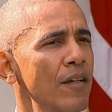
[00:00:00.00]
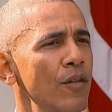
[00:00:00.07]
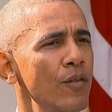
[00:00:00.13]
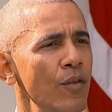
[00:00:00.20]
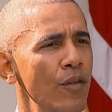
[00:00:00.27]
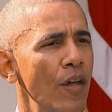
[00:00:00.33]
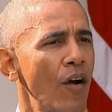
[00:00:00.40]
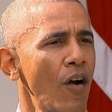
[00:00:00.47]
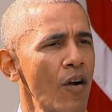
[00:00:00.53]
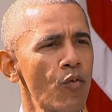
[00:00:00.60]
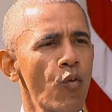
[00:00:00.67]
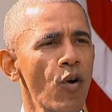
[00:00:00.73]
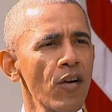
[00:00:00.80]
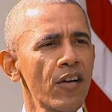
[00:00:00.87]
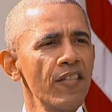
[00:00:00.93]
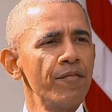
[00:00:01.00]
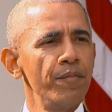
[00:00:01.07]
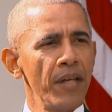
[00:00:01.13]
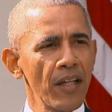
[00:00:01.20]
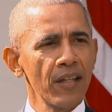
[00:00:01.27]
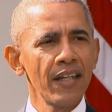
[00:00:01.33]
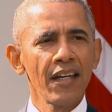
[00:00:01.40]
who do the hard work
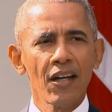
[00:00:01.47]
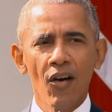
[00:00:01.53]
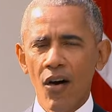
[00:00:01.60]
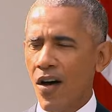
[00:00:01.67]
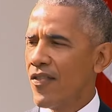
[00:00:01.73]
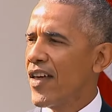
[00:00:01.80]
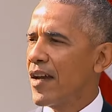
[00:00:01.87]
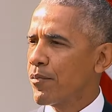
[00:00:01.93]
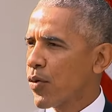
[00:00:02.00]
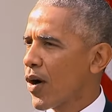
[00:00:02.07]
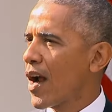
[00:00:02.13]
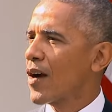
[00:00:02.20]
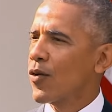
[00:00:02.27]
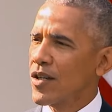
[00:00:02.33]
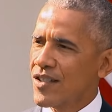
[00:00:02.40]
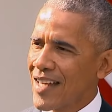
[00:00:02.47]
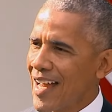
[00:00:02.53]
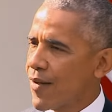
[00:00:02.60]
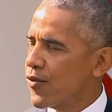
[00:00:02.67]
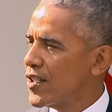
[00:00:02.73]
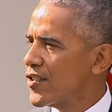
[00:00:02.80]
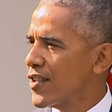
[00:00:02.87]
of building on that progress
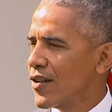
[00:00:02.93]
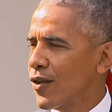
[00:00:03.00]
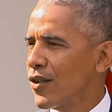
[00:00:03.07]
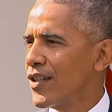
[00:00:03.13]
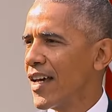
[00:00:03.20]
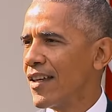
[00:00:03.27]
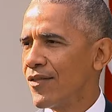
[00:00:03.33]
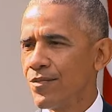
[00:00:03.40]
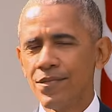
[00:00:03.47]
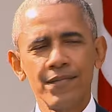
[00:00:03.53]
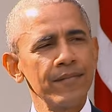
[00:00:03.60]
every single day.